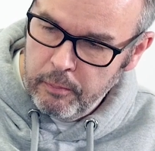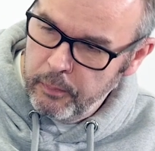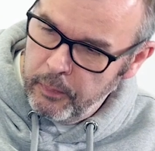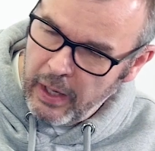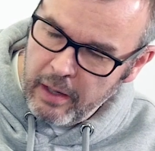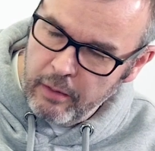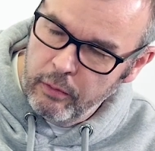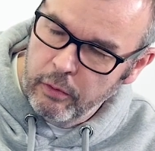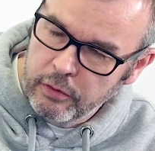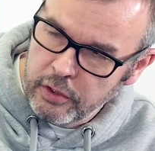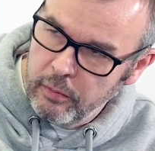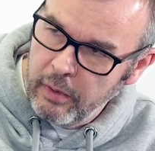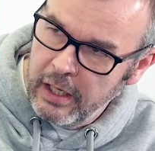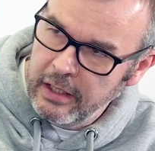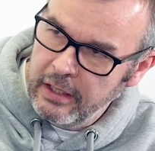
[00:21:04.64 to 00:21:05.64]
Power
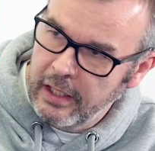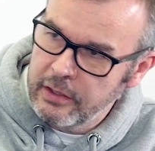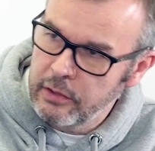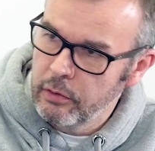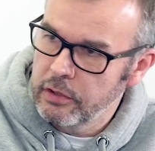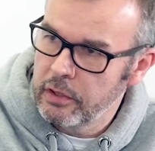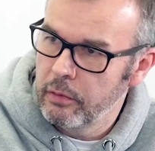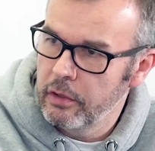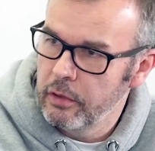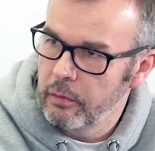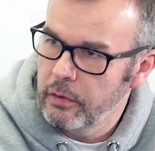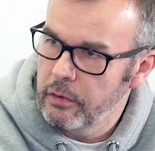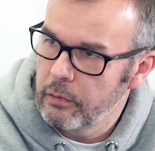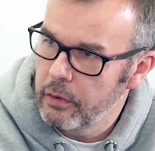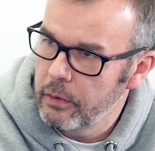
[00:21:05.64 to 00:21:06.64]
Automate, that's also one
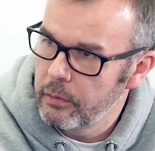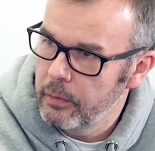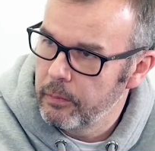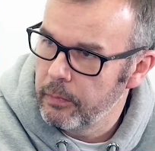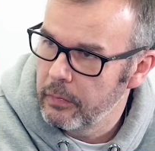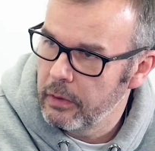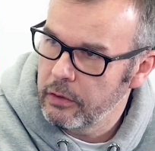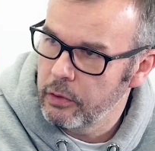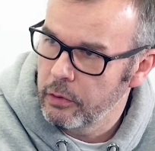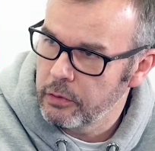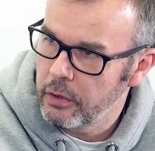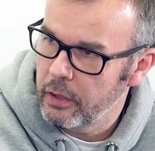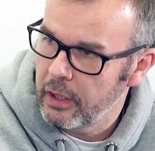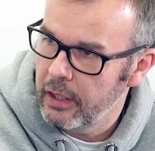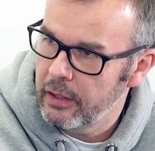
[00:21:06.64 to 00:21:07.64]
of the tools we've
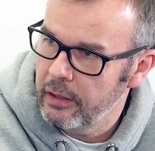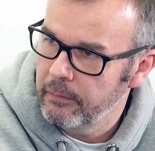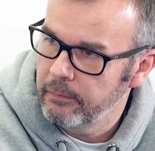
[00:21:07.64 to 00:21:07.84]
got out there.